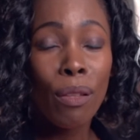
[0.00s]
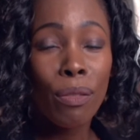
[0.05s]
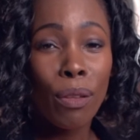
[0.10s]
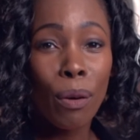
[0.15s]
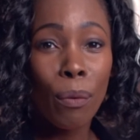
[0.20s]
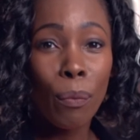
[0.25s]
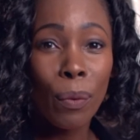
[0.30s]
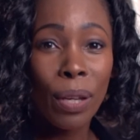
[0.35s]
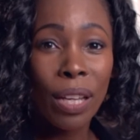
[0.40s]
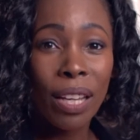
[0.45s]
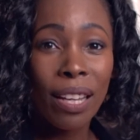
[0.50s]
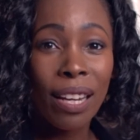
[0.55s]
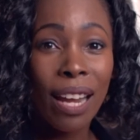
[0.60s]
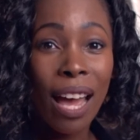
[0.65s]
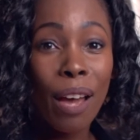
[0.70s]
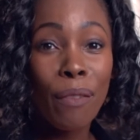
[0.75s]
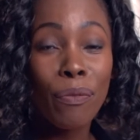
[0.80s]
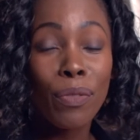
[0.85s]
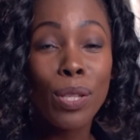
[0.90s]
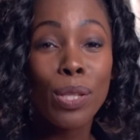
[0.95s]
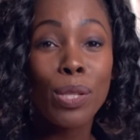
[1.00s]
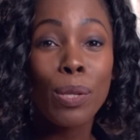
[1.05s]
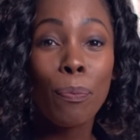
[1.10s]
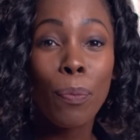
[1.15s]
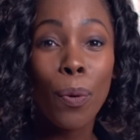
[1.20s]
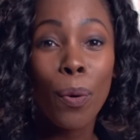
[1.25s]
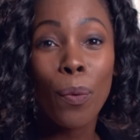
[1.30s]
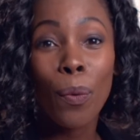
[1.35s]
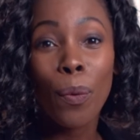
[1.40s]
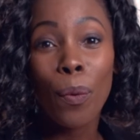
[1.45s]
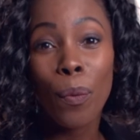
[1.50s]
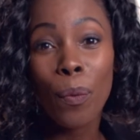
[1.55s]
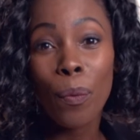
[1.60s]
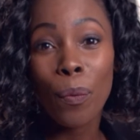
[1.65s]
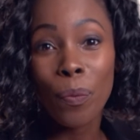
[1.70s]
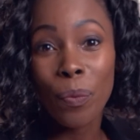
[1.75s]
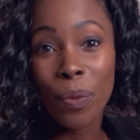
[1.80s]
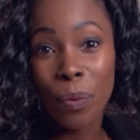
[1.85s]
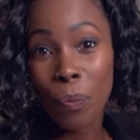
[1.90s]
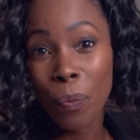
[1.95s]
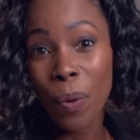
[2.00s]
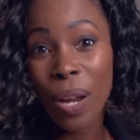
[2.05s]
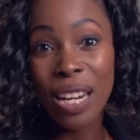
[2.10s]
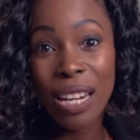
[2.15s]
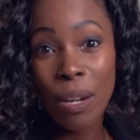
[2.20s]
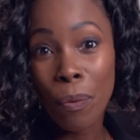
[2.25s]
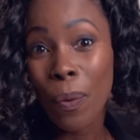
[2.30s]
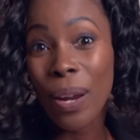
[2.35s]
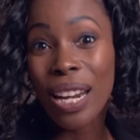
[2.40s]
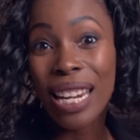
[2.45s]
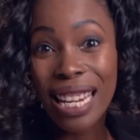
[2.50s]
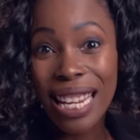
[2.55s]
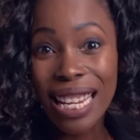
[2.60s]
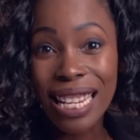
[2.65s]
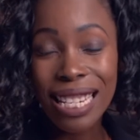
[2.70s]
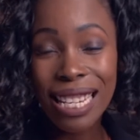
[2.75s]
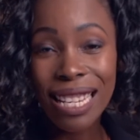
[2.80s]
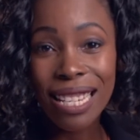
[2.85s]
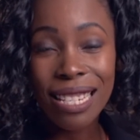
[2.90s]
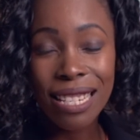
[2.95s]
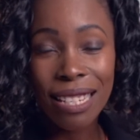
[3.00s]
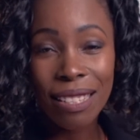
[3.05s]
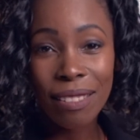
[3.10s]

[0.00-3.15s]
that we can have the support when needed.